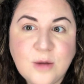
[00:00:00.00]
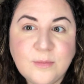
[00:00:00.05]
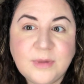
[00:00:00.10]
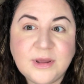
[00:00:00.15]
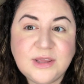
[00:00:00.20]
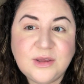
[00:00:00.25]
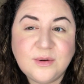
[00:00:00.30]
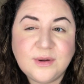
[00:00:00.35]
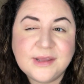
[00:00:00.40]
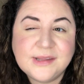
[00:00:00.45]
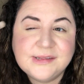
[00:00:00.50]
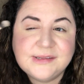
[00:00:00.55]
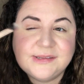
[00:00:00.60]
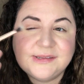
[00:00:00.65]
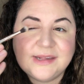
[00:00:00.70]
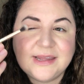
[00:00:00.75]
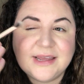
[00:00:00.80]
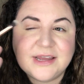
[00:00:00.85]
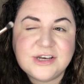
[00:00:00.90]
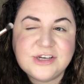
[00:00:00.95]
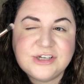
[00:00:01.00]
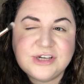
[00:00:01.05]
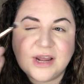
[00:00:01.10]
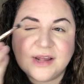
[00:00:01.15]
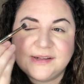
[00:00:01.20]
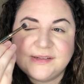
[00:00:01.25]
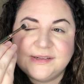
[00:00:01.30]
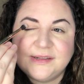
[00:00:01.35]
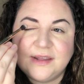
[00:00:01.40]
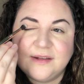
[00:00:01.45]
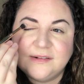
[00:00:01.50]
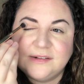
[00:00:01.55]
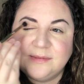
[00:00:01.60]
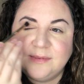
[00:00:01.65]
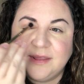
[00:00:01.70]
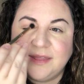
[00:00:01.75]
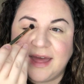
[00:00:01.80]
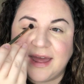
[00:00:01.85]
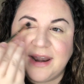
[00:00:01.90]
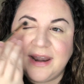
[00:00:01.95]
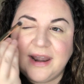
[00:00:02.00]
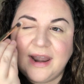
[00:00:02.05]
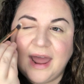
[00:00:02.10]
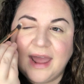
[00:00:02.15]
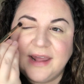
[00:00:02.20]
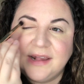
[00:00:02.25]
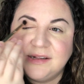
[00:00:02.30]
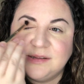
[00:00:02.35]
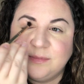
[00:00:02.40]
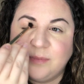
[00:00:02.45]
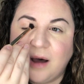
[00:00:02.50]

but you can see it just gives me that nice